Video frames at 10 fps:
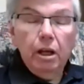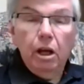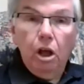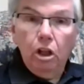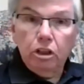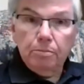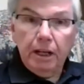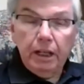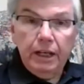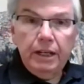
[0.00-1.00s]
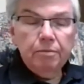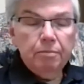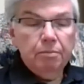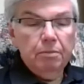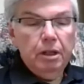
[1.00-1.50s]
Ultimately,
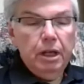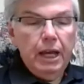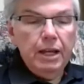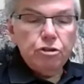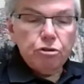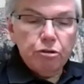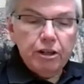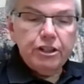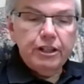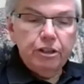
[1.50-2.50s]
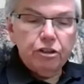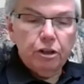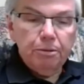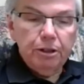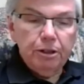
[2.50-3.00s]
as Christian
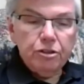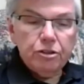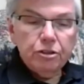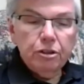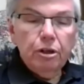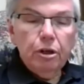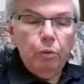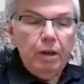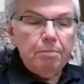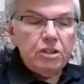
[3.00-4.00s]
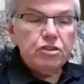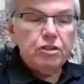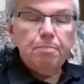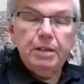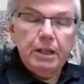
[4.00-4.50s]
interpreters, we must
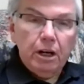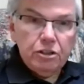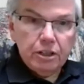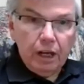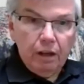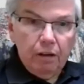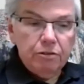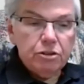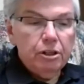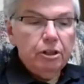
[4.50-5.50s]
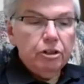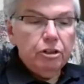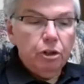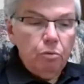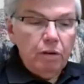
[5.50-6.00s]
submit ourselves
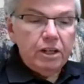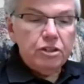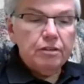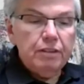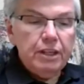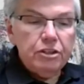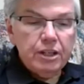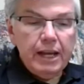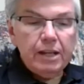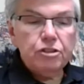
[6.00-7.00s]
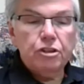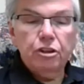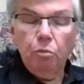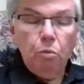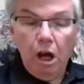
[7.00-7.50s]
to the witness of these texts, to
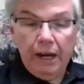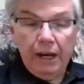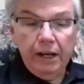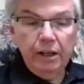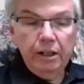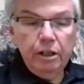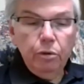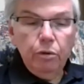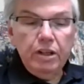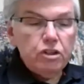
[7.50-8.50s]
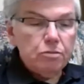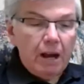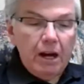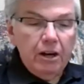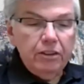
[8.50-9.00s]
the one who
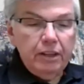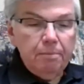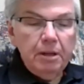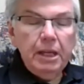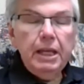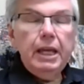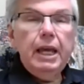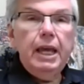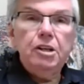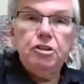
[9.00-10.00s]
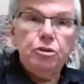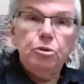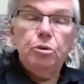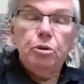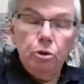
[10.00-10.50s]
inspired them and
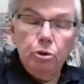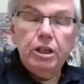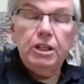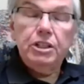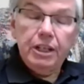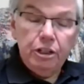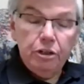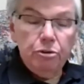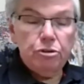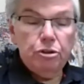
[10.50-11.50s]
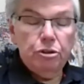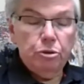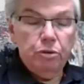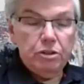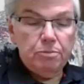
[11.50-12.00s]
to who continues
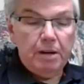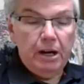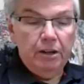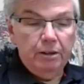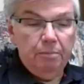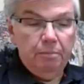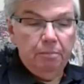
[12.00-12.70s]
to inspire them.